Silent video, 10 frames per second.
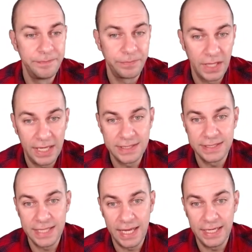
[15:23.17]
as
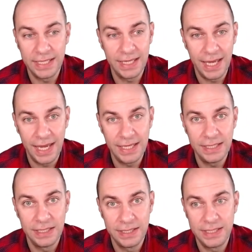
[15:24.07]
selling
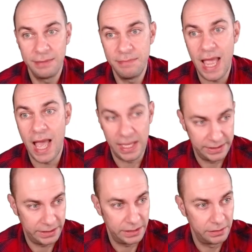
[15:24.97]
a
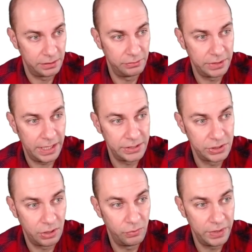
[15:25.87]
commodity. Okay,
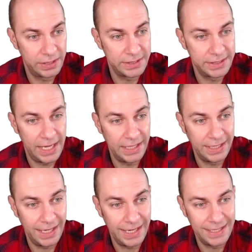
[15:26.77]
so we are
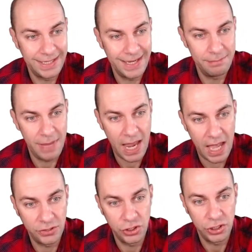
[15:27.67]
selling a
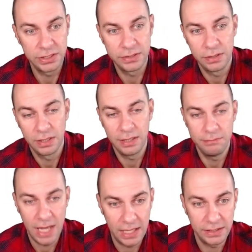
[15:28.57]
homogeneous,
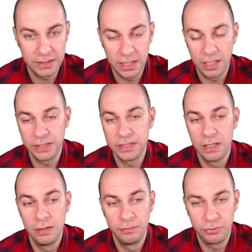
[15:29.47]
commoditized
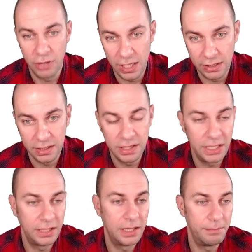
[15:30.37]
product.
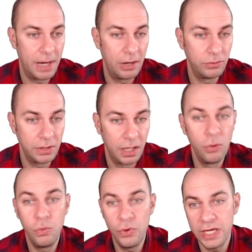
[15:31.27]
Think about a
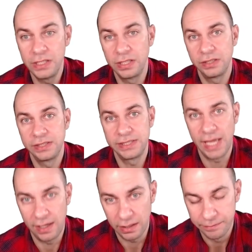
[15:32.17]
wheat
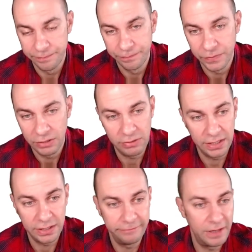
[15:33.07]
seller,
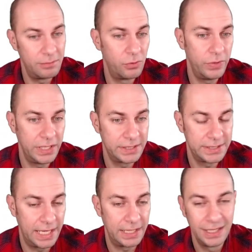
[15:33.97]
right? If I'm a wheat
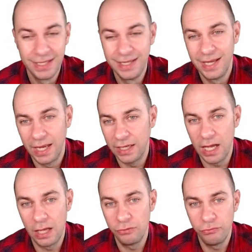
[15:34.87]
seller, I
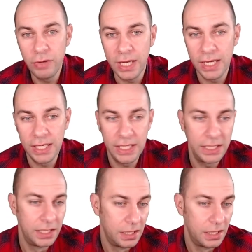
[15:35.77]
can't really